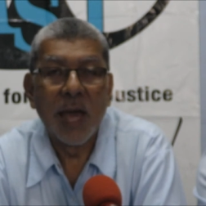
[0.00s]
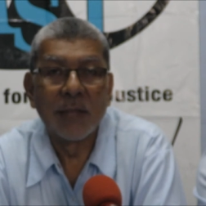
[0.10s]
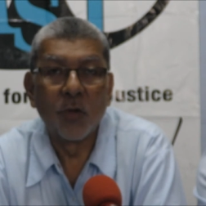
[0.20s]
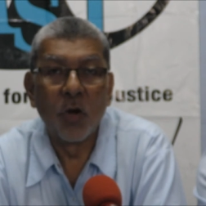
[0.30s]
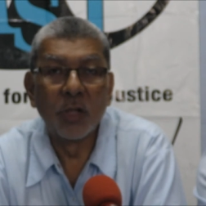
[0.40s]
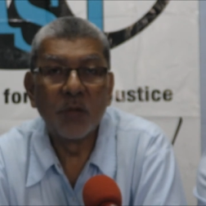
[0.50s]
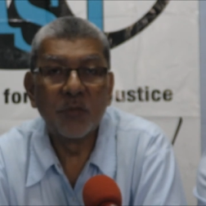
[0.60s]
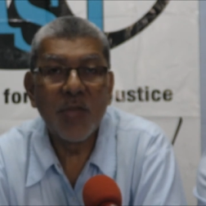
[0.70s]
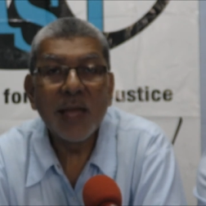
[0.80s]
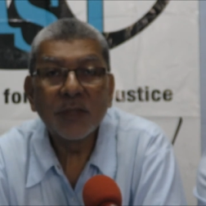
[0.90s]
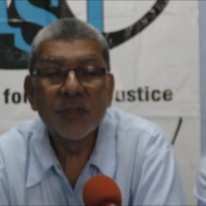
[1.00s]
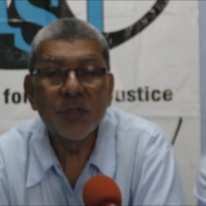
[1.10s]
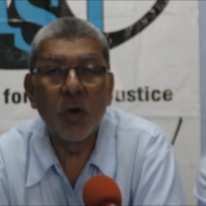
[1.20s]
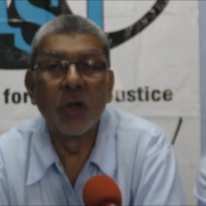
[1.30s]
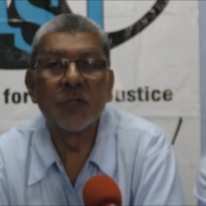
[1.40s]
And all of that
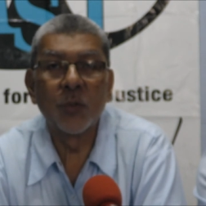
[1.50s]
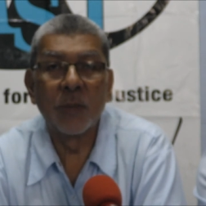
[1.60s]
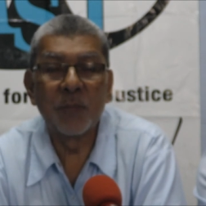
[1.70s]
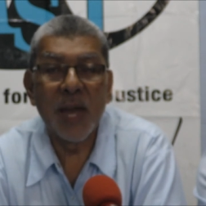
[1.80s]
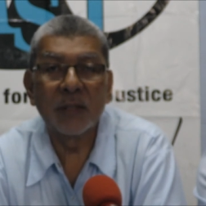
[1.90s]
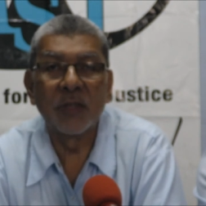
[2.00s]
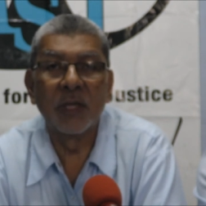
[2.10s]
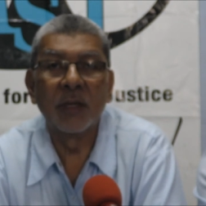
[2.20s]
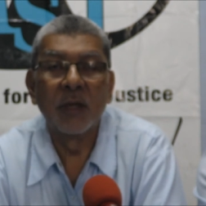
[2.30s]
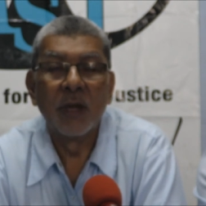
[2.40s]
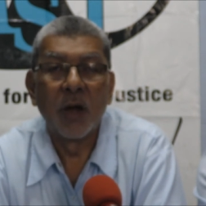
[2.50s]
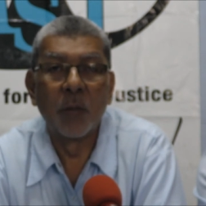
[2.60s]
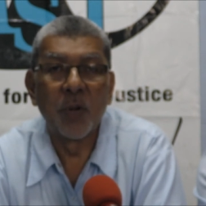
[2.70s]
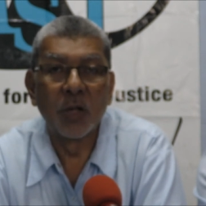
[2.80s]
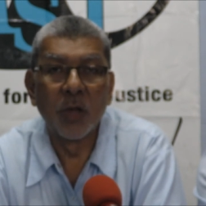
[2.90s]
is also impacting
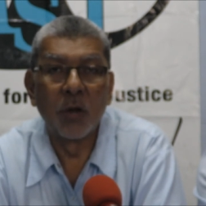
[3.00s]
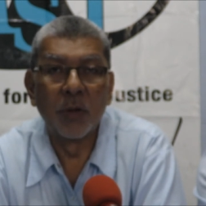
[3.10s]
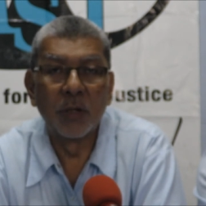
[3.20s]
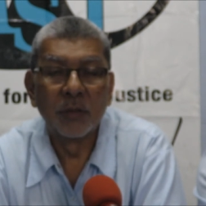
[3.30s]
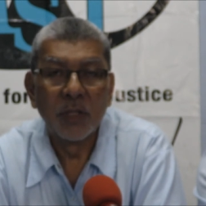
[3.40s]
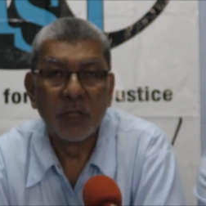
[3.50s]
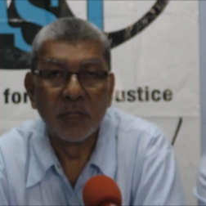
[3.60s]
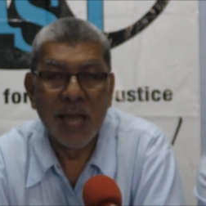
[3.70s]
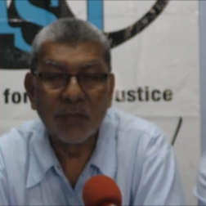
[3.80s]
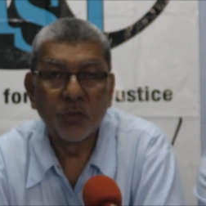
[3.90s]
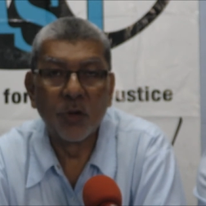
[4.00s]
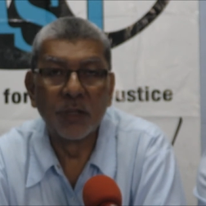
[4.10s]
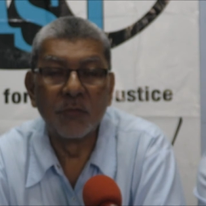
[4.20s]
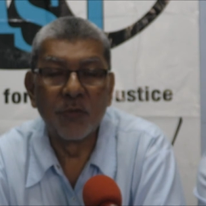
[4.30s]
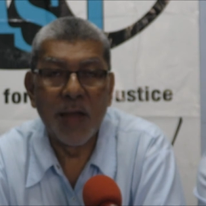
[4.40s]
upon our
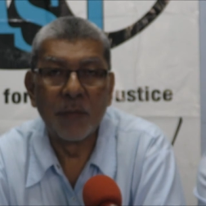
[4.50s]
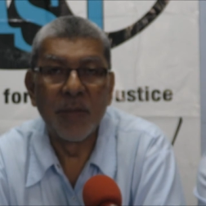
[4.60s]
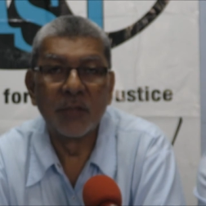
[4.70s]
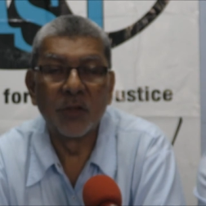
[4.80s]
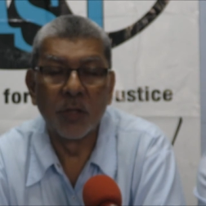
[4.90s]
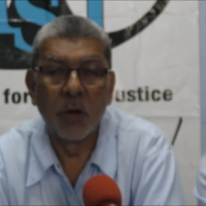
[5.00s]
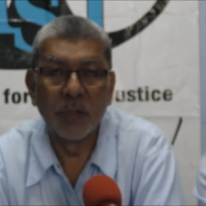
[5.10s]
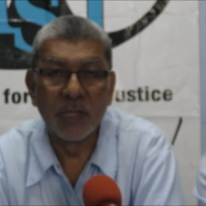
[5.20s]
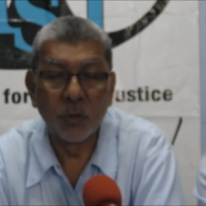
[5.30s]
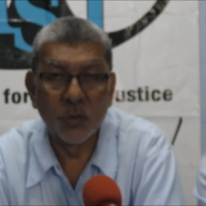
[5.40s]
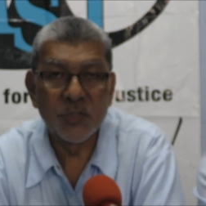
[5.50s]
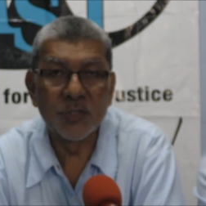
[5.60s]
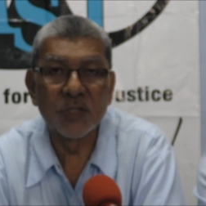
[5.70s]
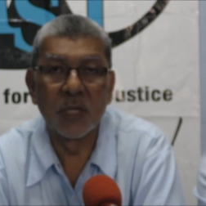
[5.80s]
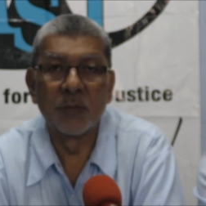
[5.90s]
natural environment and our
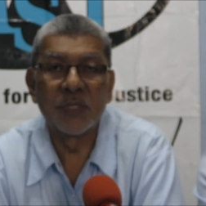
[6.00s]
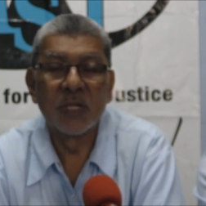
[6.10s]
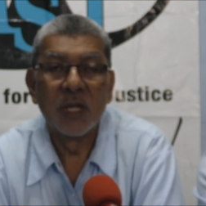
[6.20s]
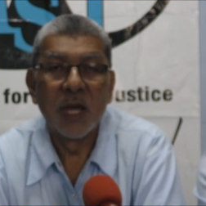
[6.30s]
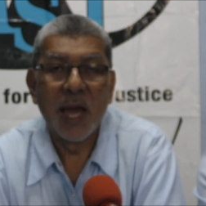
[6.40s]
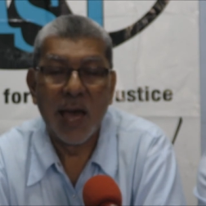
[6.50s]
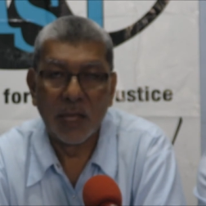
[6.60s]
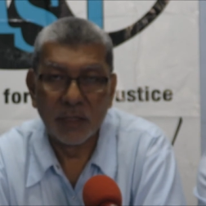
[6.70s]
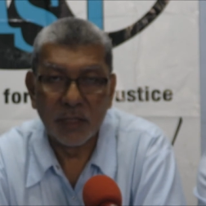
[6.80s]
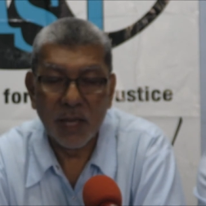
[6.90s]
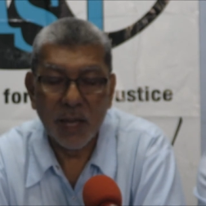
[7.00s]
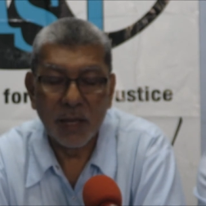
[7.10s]
ecosystems and